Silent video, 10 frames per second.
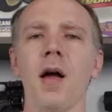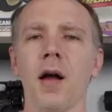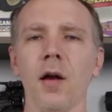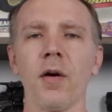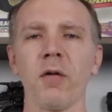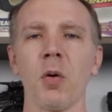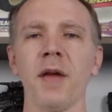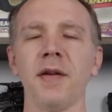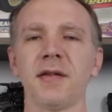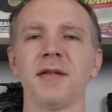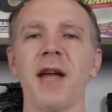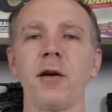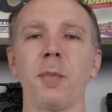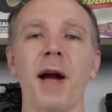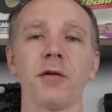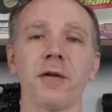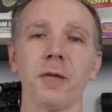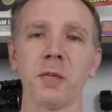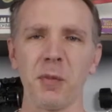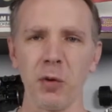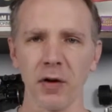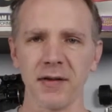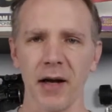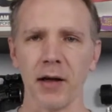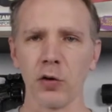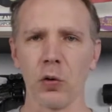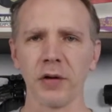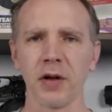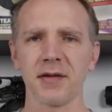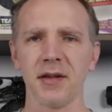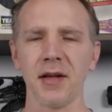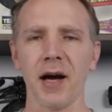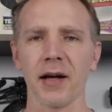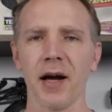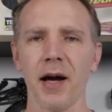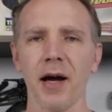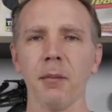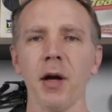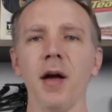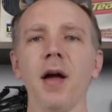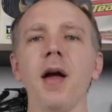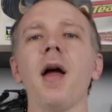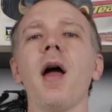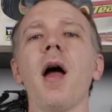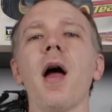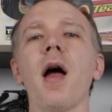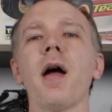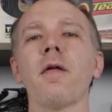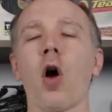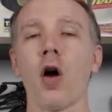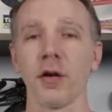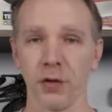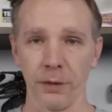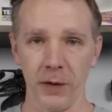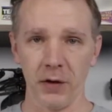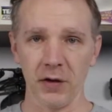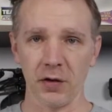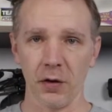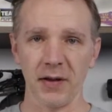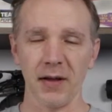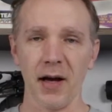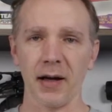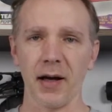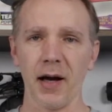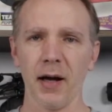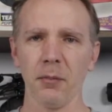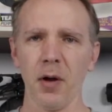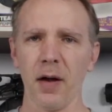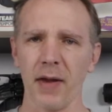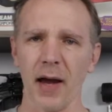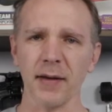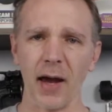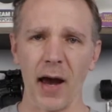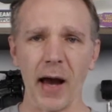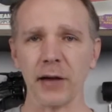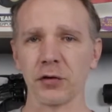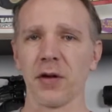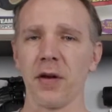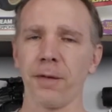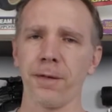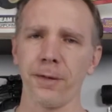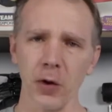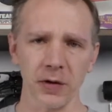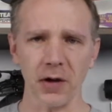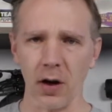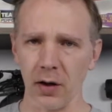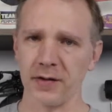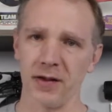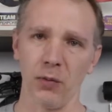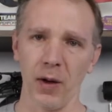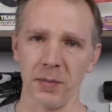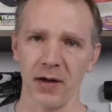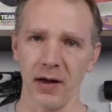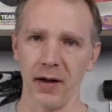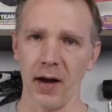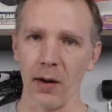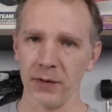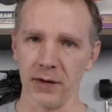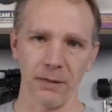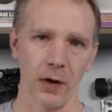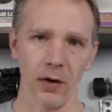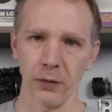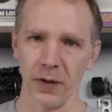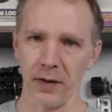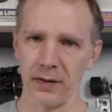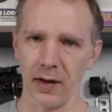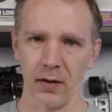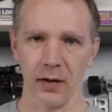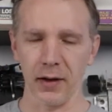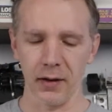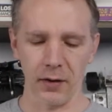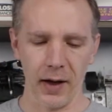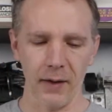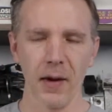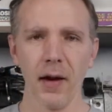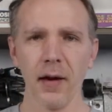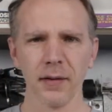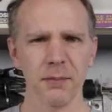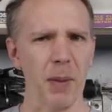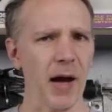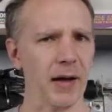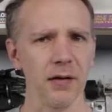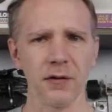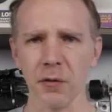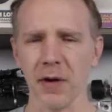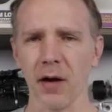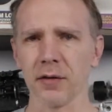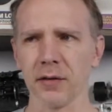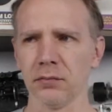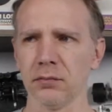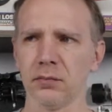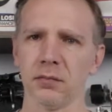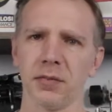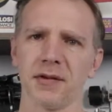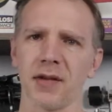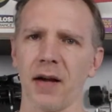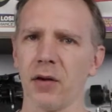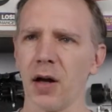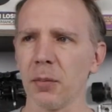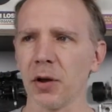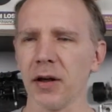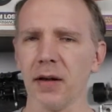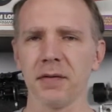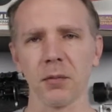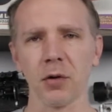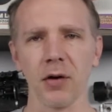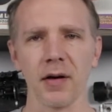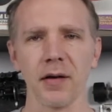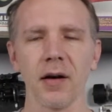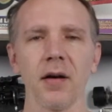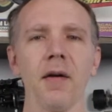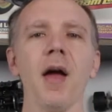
Hello everyone, this is Daniel Patrick from Sabula Tech and OldRC.com. Also VintageLosi.com. That's actually the first RC website I was involved with that's out on the internet. It's back in 2007, I believe, somewhere around in there.